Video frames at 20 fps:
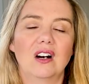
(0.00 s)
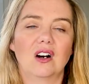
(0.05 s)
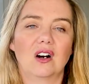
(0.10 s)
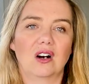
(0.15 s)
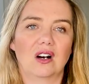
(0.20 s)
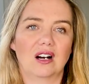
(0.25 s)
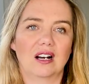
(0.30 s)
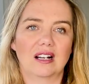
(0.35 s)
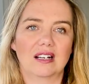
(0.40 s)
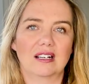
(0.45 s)

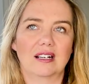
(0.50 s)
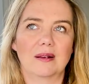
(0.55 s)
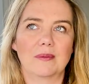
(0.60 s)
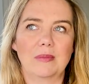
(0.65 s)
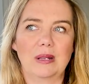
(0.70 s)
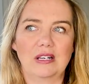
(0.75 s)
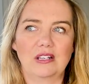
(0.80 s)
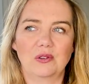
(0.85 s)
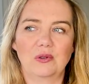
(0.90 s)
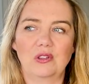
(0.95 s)
on a
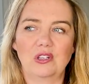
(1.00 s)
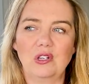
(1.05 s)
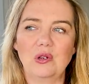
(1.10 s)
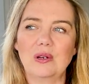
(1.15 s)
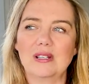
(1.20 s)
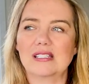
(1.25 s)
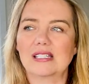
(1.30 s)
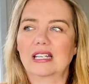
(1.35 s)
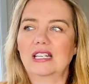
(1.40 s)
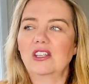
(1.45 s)
menu in the
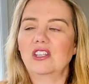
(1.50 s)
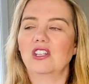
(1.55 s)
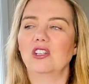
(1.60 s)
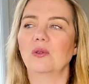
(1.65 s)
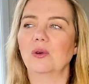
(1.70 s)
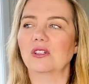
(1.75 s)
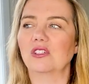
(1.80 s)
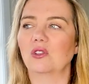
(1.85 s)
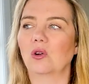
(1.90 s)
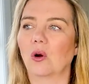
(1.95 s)
US. Like in the
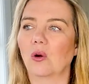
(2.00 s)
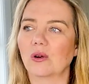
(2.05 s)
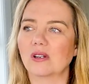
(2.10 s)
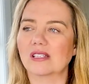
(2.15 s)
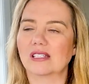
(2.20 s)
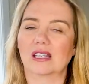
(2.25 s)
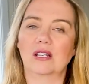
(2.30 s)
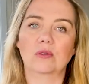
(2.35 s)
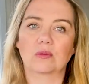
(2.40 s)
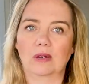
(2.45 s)
US, you
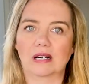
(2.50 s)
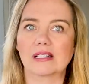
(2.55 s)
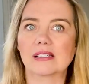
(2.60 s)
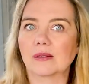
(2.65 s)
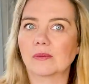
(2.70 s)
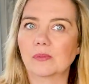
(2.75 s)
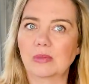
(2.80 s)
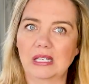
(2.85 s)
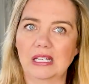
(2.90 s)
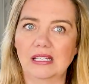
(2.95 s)
always get rice
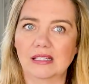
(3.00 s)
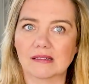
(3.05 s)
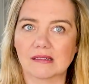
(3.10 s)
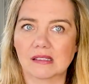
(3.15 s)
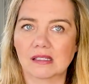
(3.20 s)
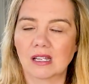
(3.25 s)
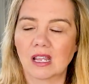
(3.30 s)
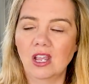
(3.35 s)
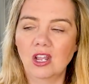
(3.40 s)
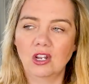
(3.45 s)
and beans.